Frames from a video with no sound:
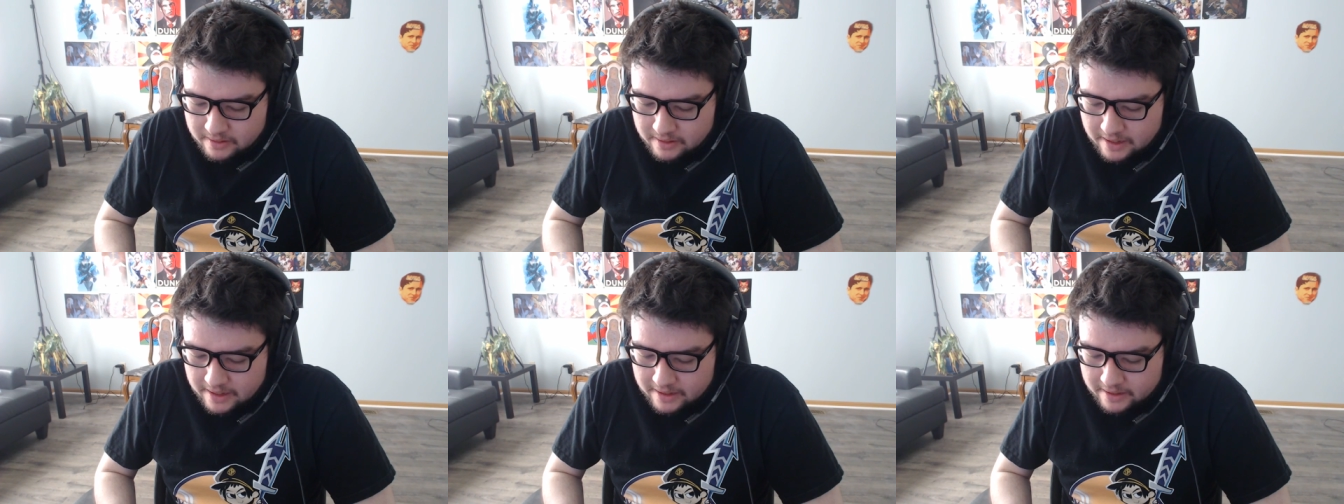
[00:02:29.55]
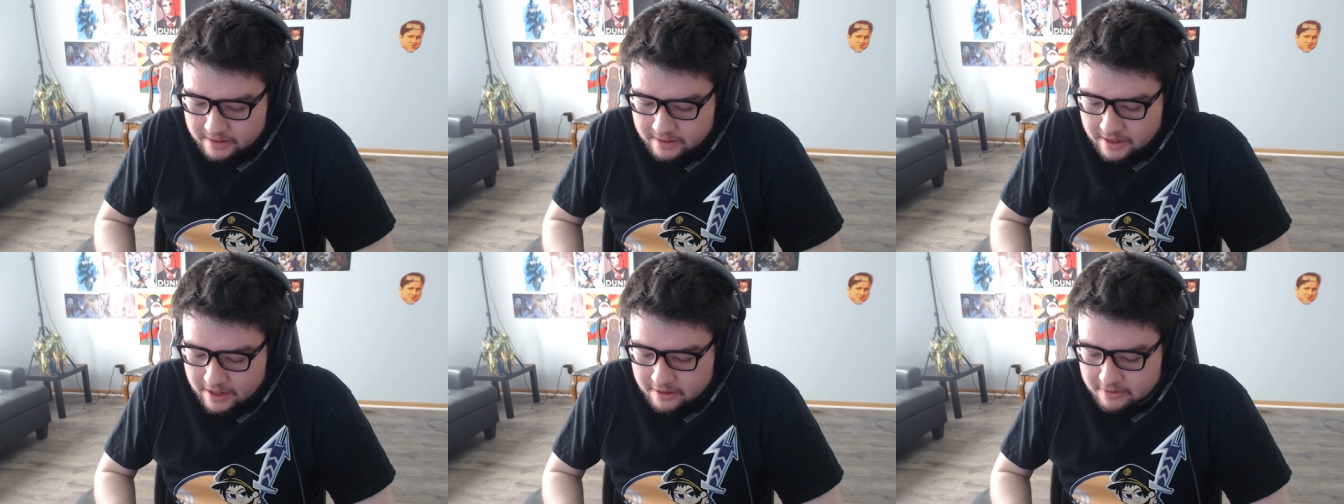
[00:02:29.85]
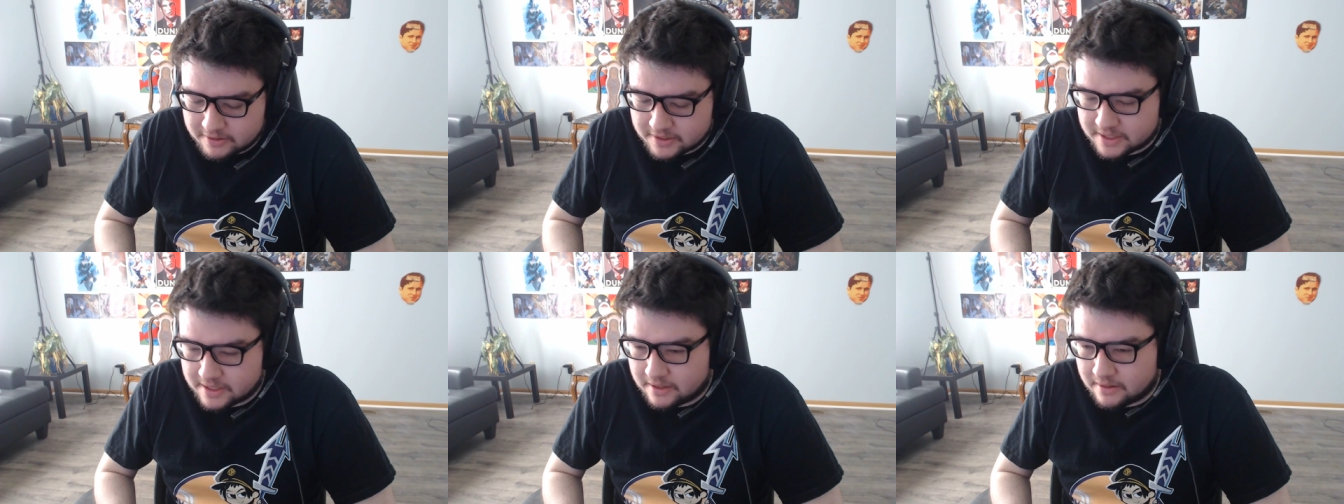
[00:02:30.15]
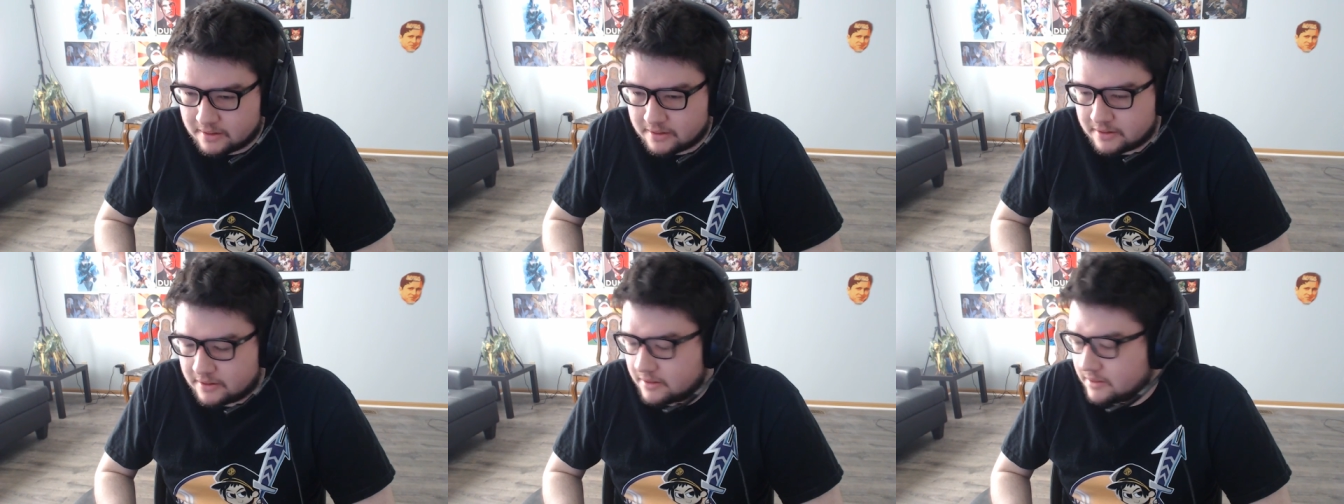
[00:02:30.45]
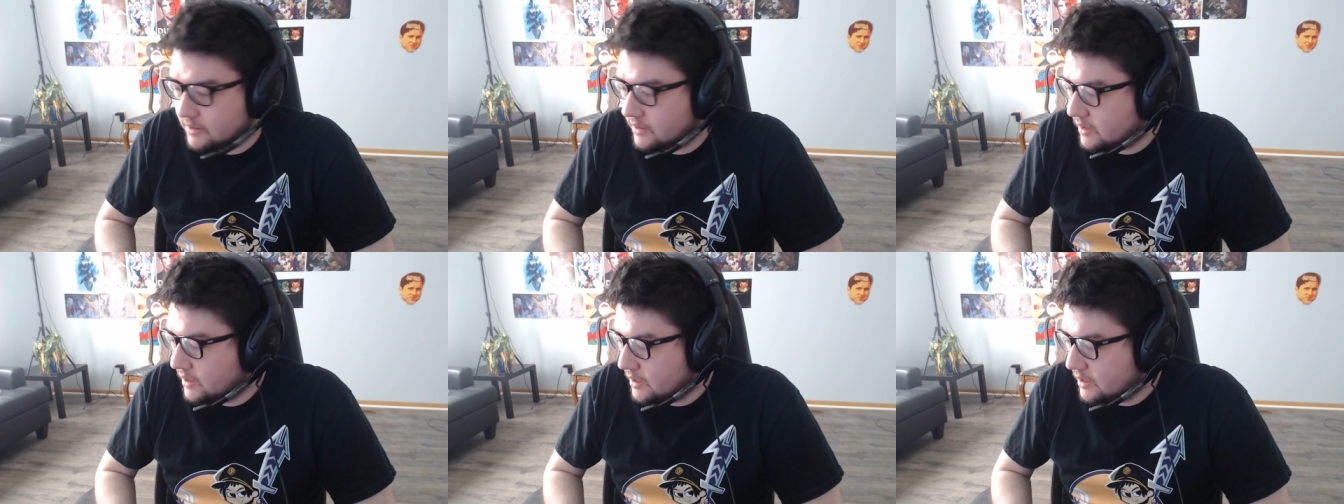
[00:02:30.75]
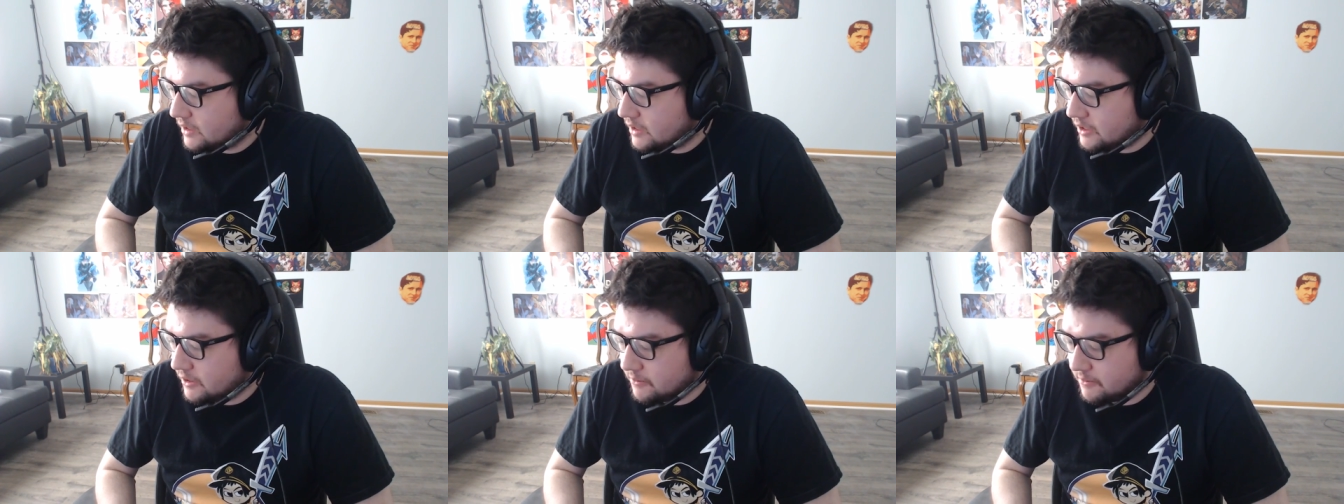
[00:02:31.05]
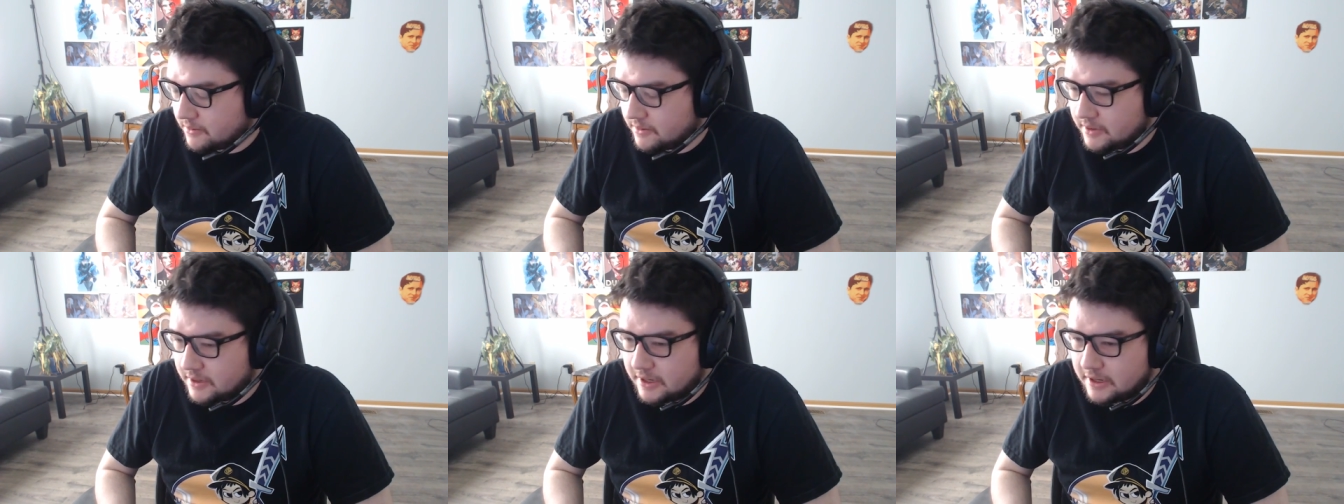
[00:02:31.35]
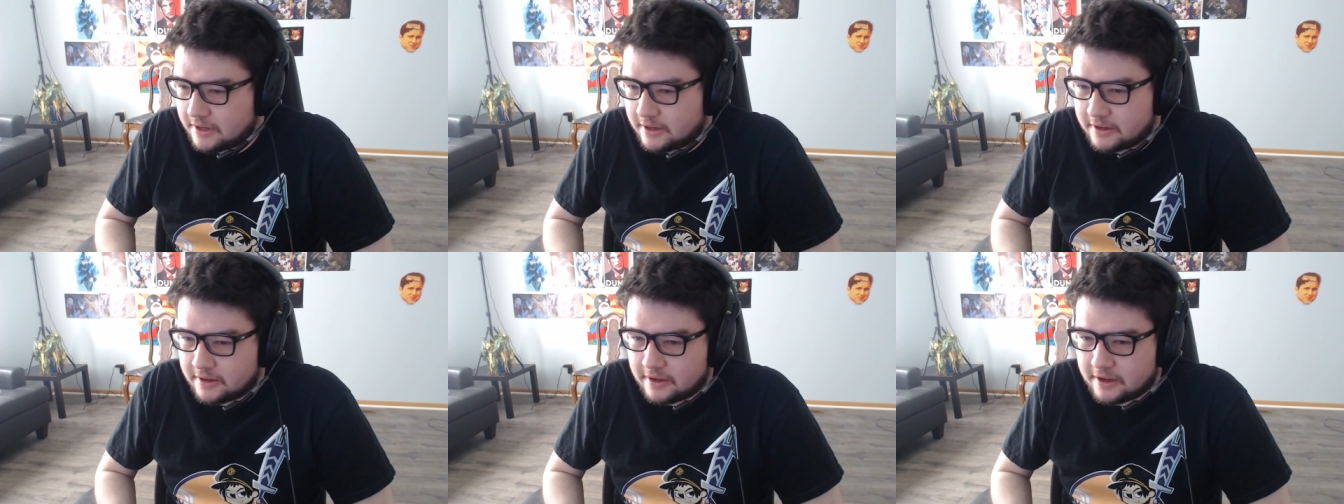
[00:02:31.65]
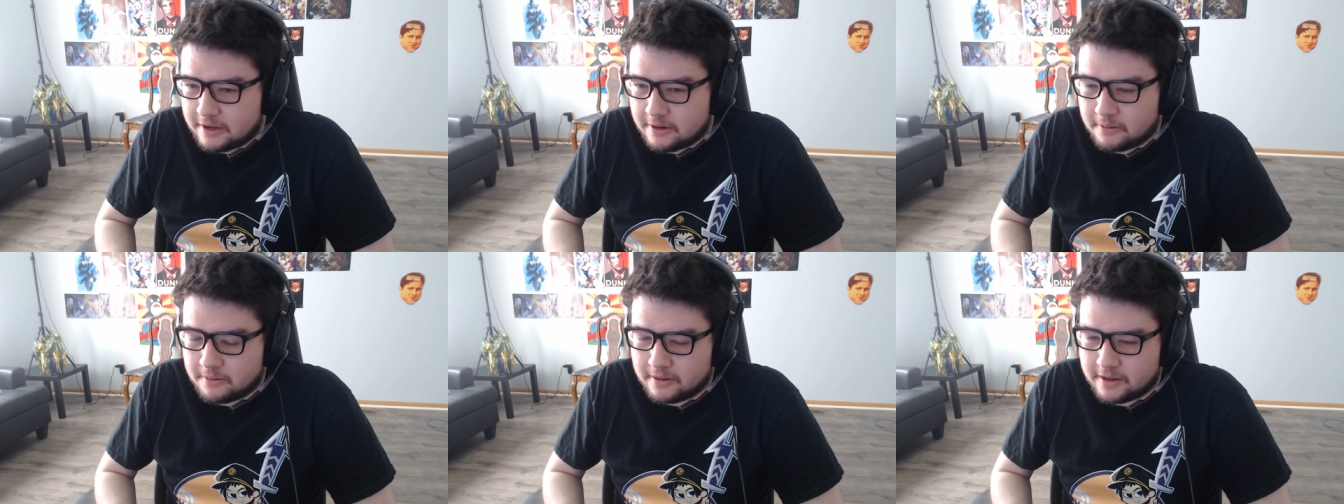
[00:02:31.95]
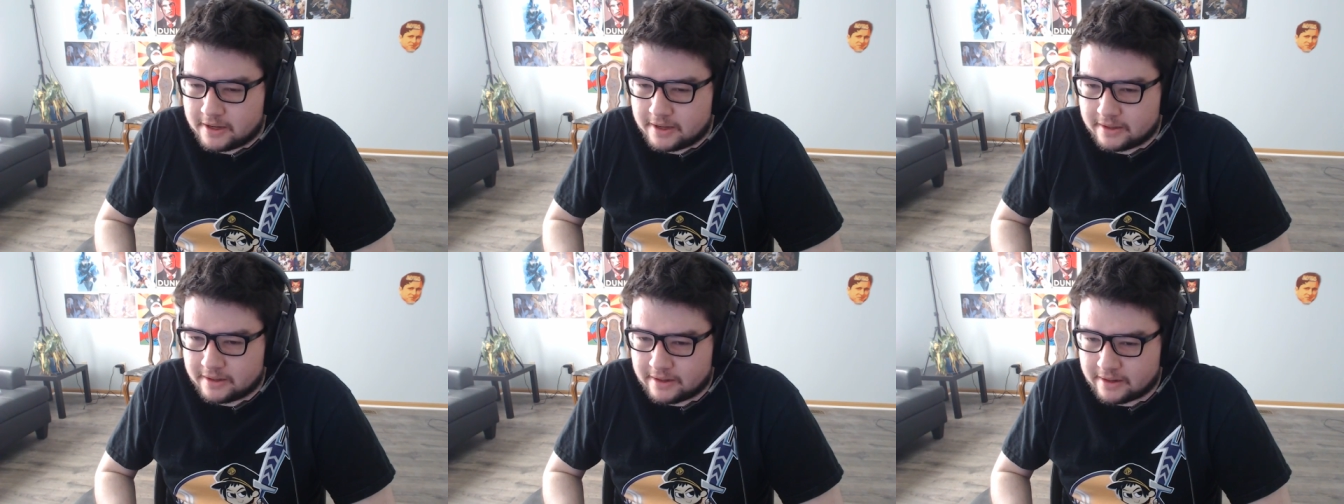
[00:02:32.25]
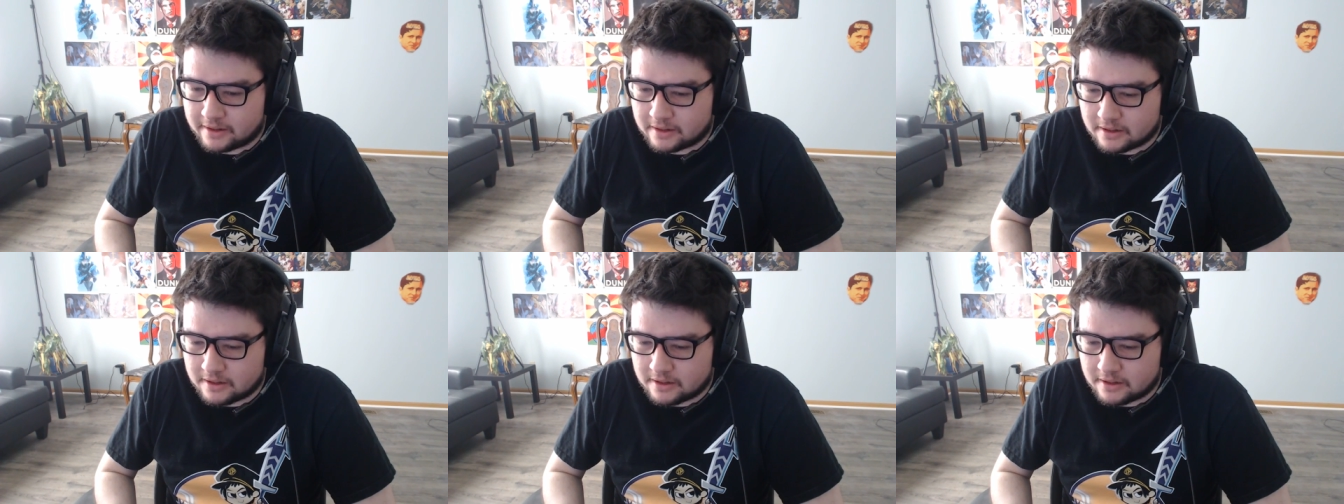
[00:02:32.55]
I was telling him and Emily, like,